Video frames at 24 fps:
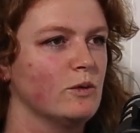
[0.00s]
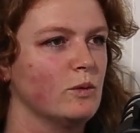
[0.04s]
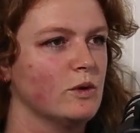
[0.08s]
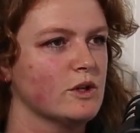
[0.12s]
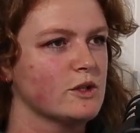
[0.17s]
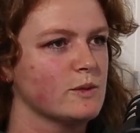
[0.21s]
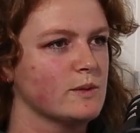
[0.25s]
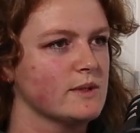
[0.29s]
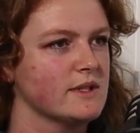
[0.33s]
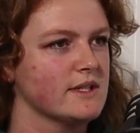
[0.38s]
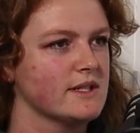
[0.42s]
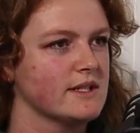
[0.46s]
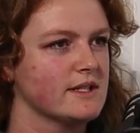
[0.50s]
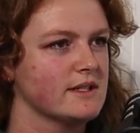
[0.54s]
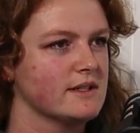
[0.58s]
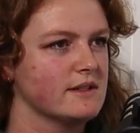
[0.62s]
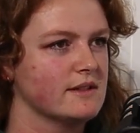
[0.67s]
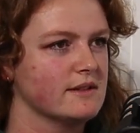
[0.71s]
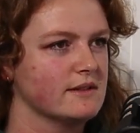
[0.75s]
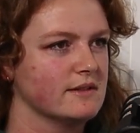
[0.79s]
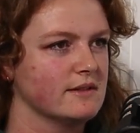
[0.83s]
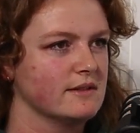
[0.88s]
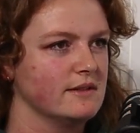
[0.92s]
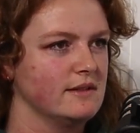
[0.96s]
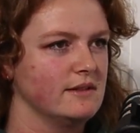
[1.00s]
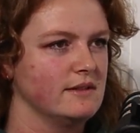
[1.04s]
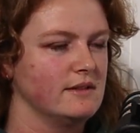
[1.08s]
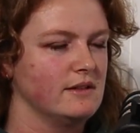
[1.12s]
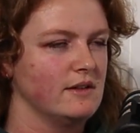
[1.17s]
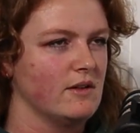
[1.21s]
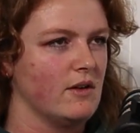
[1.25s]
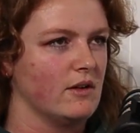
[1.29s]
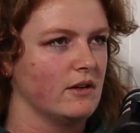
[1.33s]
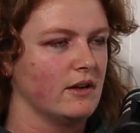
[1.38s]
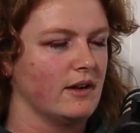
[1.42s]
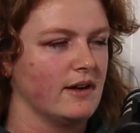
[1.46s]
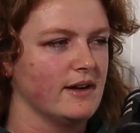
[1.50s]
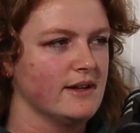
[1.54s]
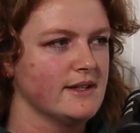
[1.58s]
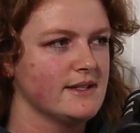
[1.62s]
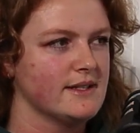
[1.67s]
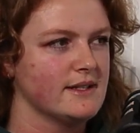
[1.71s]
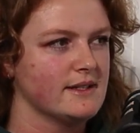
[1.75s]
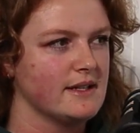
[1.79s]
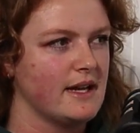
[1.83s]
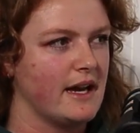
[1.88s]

which was not nice.